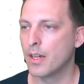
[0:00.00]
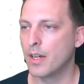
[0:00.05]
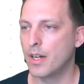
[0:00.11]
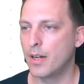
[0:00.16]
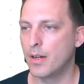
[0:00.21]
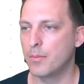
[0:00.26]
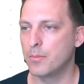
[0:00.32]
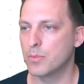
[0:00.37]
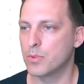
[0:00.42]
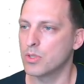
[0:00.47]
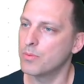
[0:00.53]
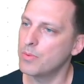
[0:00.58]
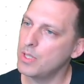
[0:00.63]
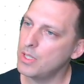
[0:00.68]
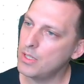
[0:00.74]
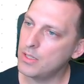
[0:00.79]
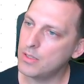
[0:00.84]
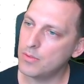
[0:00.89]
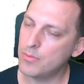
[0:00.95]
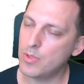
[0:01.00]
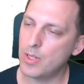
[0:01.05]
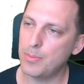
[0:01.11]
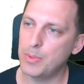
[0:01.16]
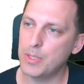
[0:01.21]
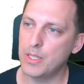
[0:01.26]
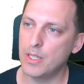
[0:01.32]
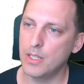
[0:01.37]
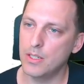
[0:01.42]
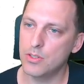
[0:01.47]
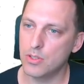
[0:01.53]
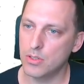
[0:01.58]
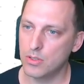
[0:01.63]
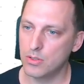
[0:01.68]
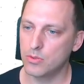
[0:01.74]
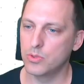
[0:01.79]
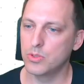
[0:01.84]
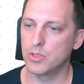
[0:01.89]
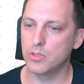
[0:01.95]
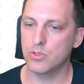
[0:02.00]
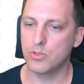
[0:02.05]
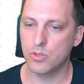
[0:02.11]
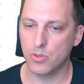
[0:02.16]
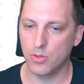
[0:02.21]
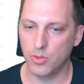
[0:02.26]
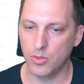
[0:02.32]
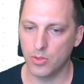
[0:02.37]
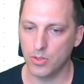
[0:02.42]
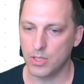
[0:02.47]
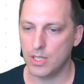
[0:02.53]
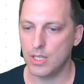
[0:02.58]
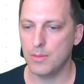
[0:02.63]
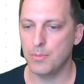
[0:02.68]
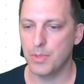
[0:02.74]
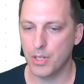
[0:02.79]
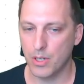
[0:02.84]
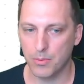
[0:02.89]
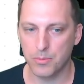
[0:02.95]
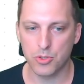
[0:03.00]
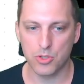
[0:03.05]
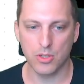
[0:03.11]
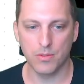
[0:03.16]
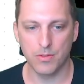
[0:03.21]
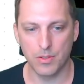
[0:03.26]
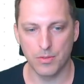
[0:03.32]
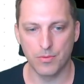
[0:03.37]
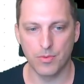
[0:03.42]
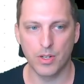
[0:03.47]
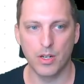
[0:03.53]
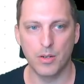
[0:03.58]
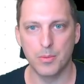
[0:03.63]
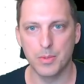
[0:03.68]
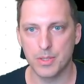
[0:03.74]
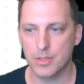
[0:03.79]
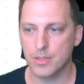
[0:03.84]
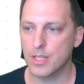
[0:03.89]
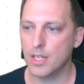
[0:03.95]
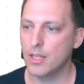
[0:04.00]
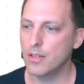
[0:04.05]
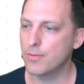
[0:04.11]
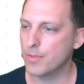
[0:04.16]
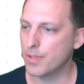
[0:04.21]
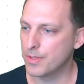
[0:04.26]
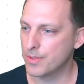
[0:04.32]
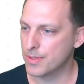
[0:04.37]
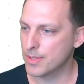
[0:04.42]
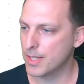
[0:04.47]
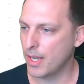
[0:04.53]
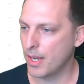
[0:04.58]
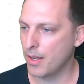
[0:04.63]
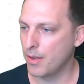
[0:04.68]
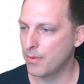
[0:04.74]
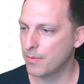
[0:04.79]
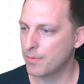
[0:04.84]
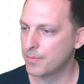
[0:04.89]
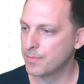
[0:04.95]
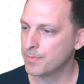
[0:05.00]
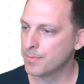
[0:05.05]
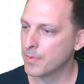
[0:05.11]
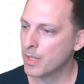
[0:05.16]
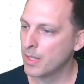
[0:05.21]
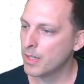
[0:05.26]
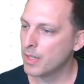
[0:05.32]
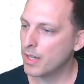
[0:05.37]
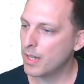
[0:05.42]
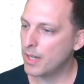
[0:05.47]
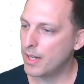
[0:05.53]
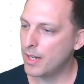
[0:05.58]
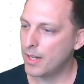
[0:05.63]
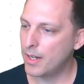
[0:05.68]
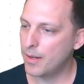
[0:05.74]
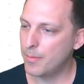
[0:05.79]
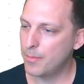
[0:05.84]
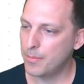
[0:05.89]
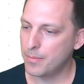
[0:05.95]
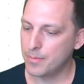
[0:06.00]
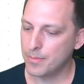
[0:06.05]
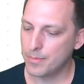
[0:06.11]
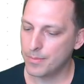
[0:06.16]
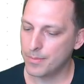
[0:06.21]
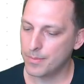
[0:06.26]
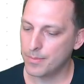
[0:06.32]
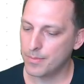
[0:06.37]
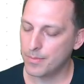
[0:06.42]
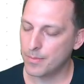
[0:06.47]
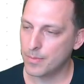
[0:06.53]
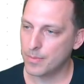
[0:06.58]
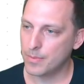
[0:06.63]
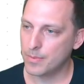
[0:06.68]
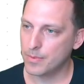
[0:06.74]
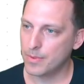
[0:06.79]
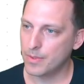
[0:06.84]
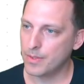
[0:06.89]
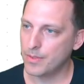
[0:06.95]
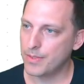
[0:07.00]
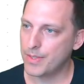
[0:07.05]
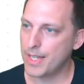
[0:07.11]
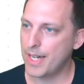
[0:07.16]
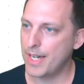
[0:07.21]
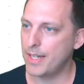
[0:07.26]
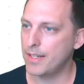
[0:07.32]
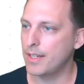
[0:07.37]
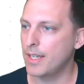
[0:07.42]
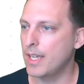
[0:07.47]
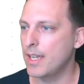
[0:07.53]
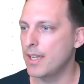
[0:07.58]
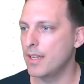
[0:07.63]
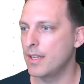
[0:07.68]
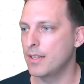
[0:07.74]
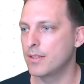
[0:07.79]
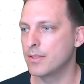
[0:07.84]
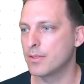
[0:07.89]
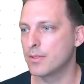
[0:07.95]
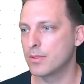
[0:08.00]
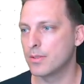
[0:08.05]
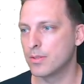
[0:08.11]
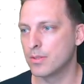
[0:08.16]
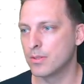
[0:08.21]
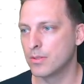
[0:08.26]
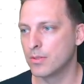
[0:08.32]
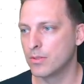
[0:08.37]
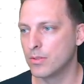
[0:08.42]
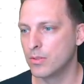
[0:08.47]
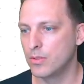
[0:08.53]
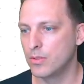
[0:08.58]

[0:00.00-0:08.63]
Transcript: Um, so we need the replication in order to keep the OpenShift environment safe and sane. Um, that is